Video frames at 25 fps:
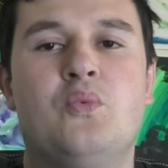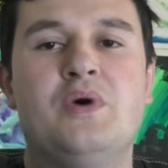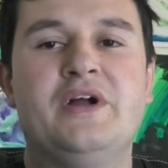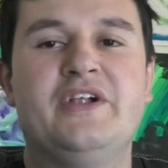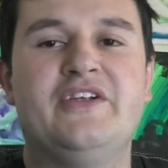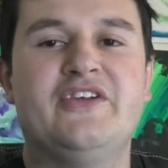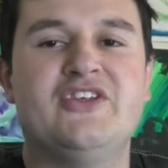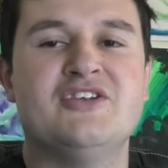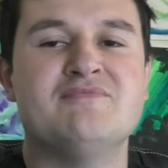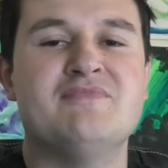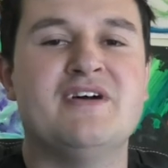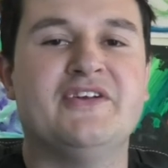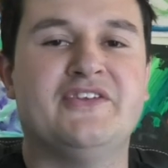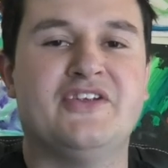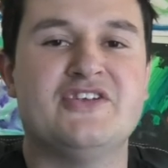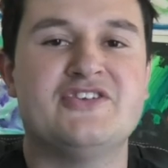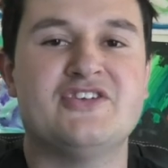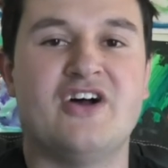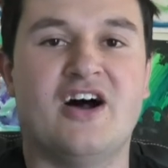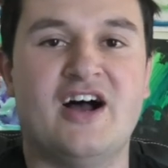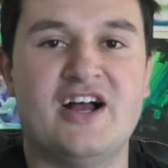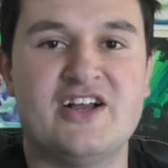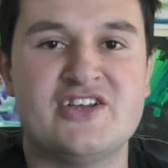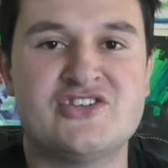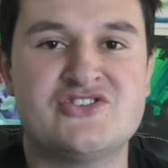Which is a message
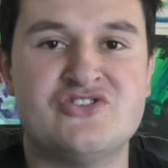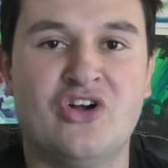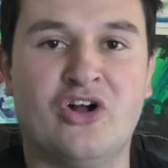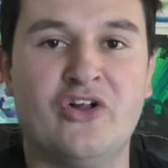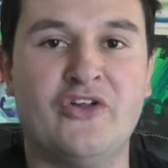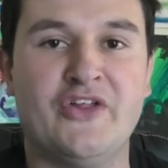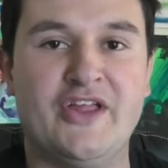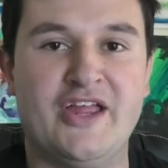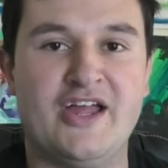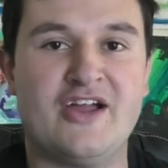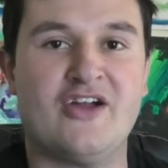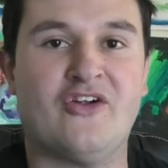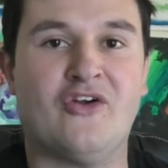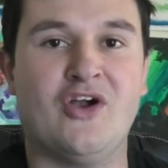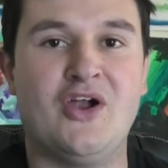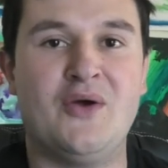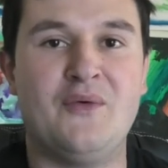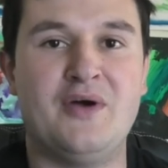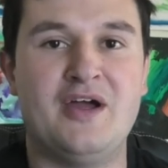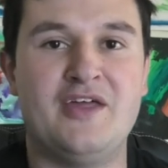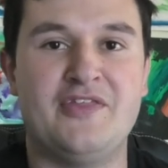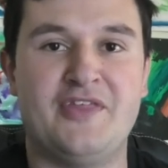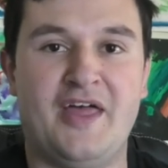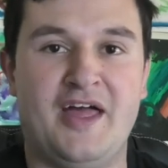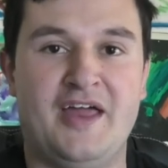I strongly agree
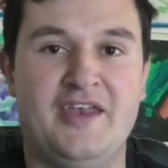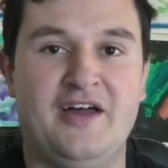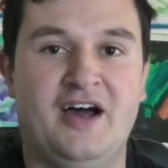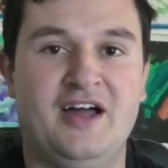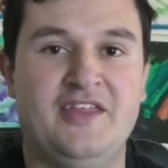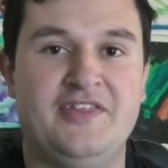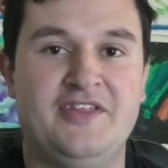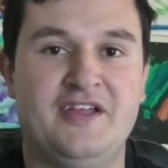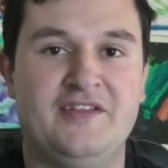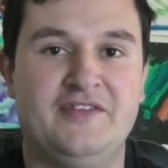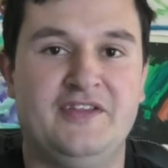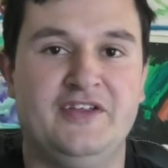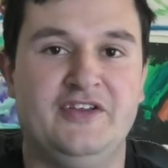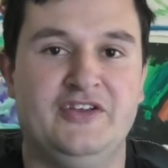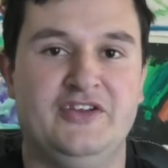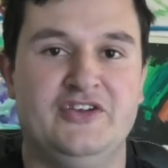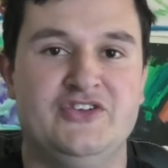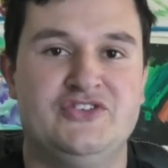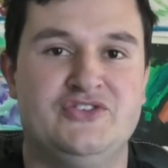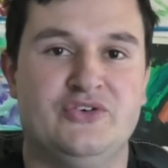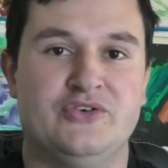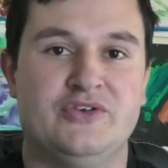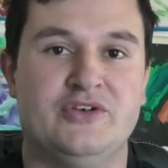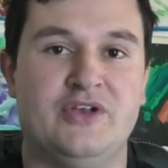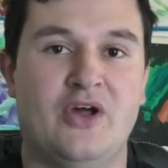with, and I think that you
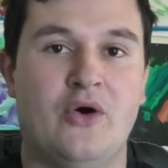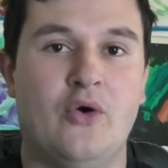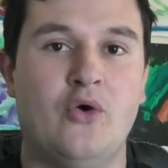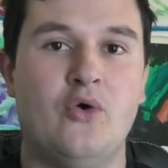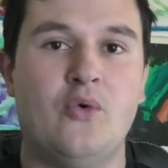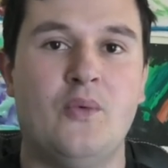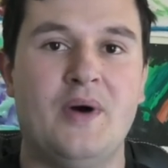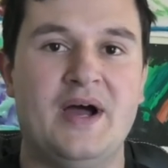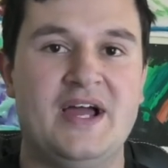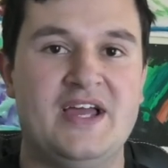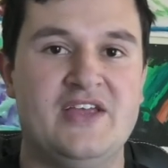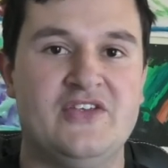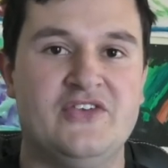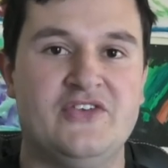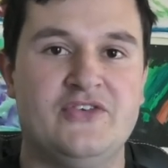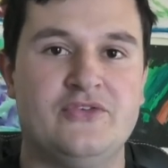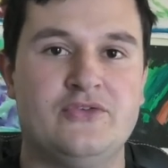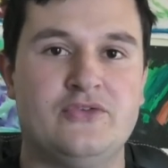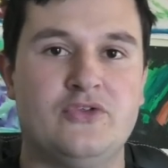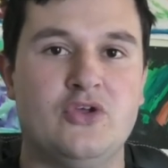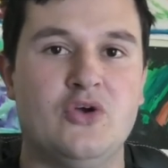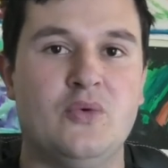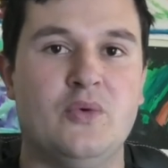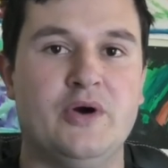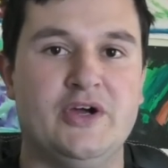should always
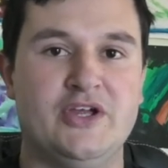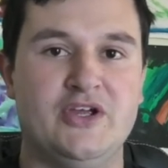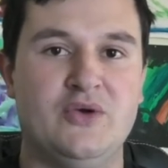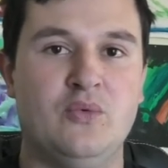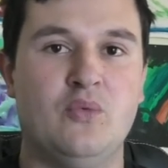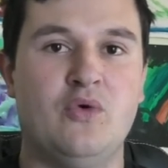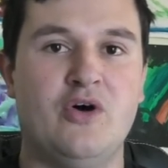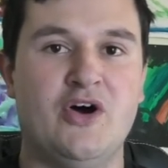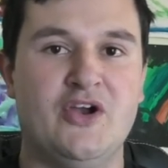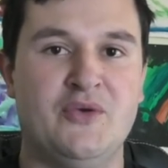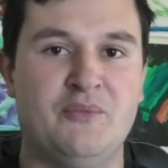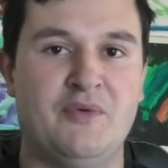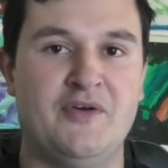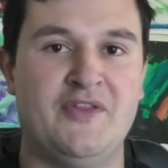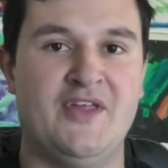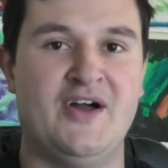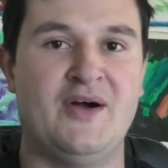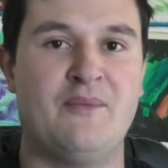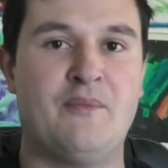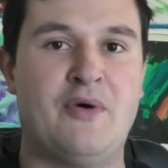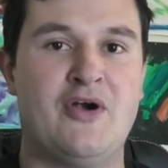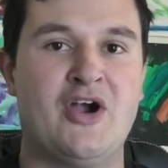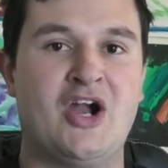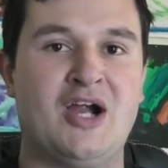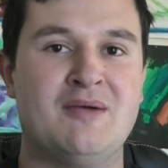do what you want
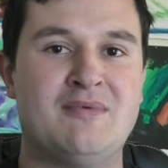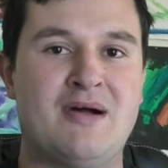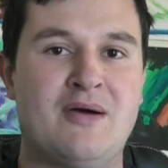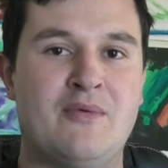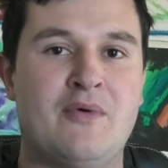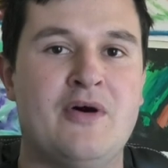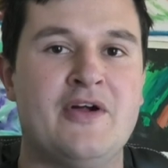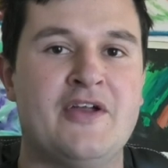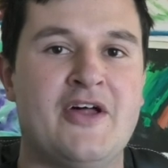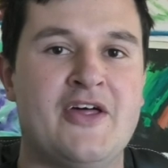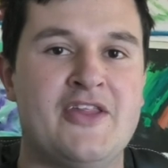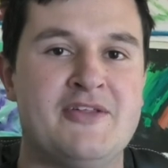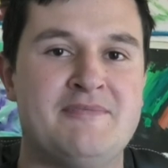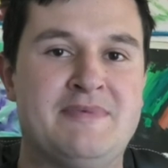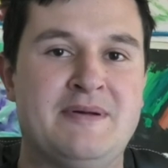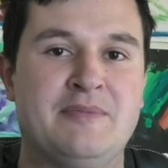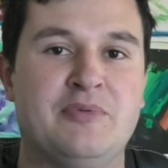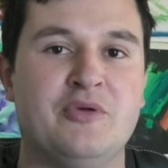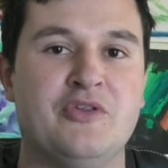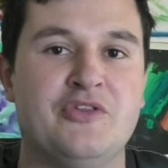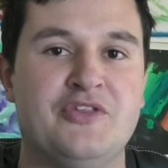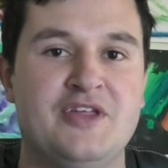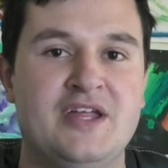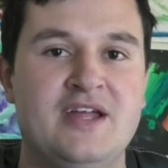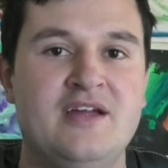without worrying about what other
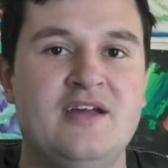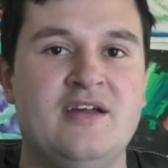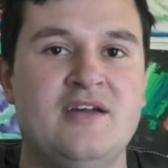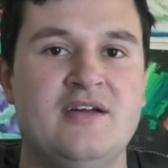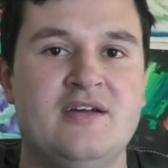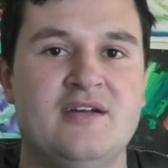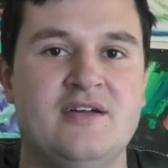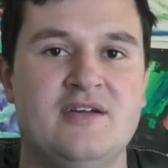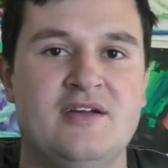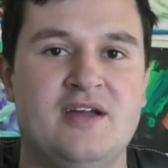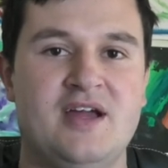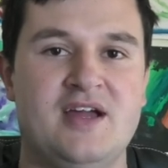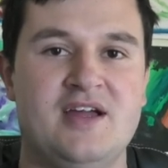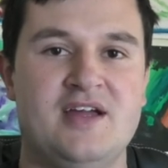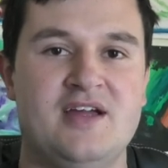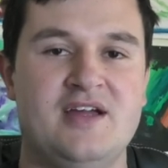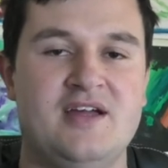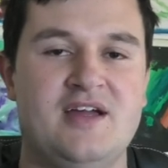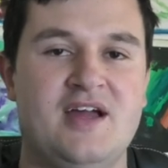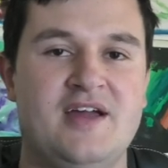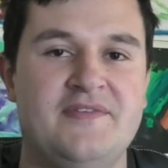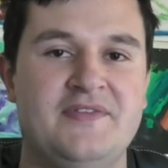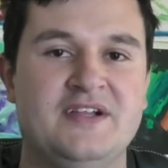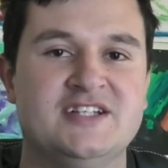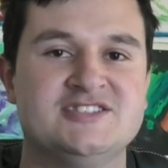people think.
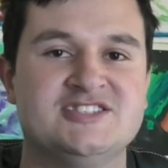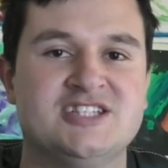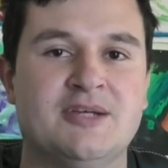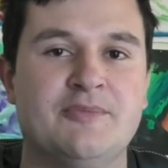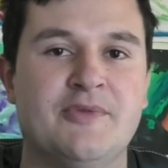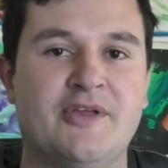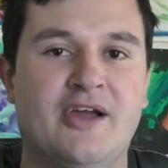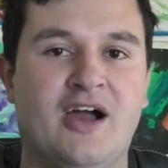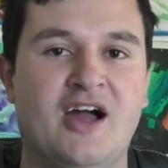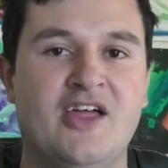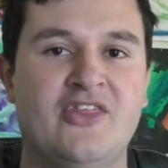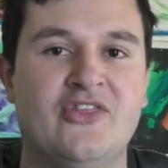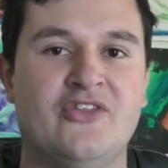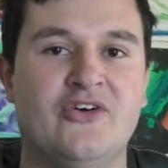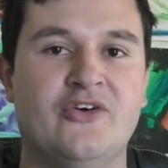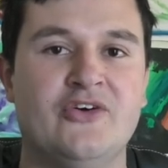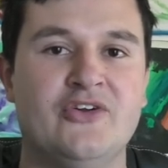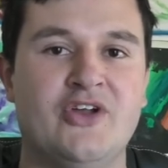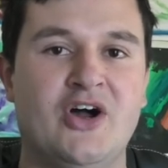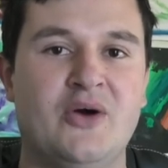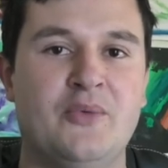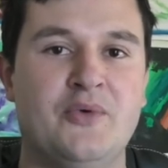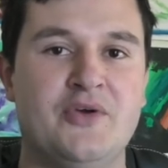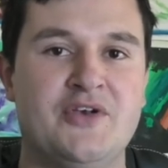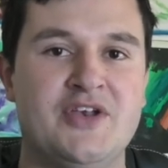And that's something I
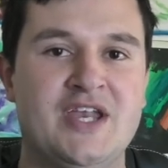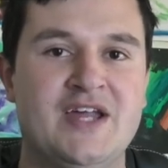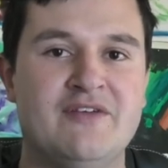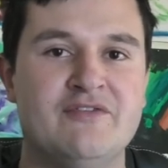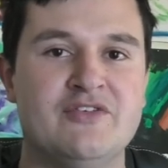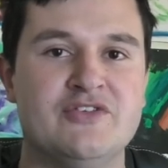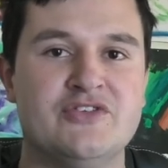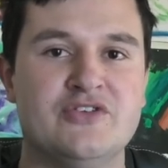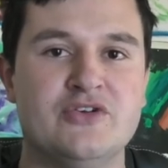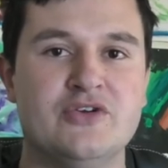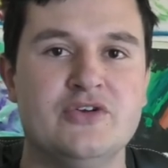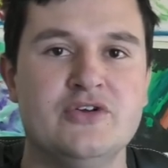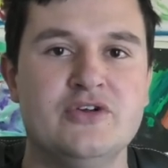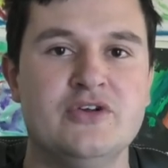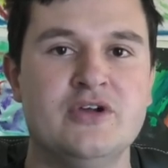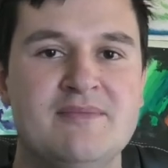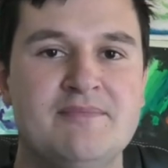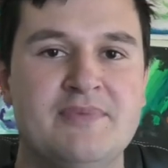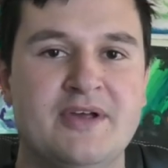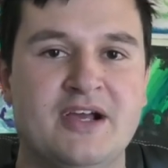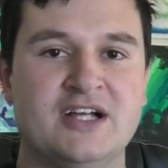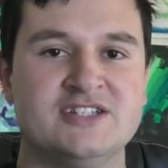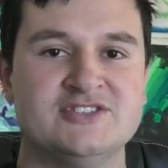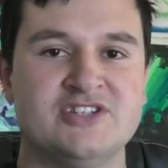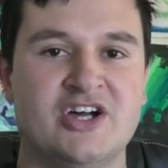thought I would never do
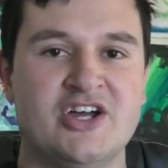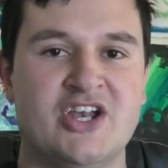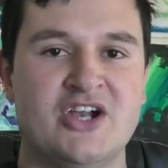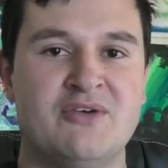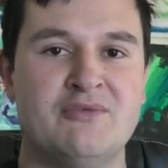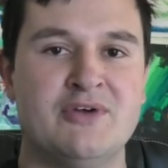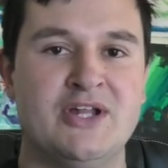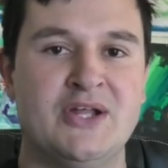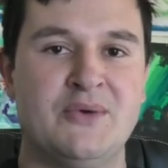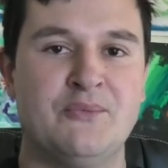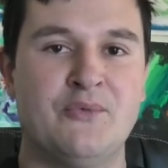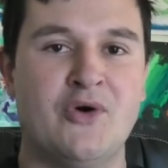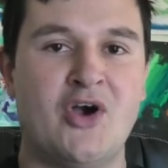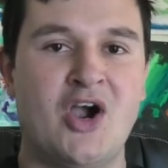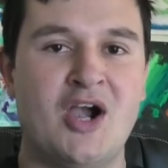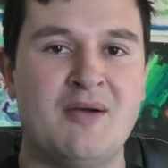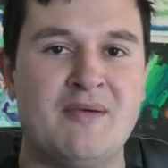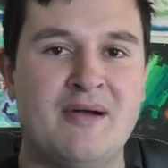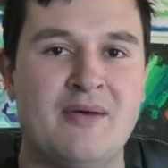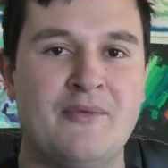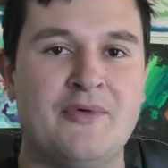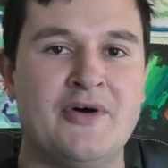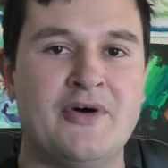because I don't really worry about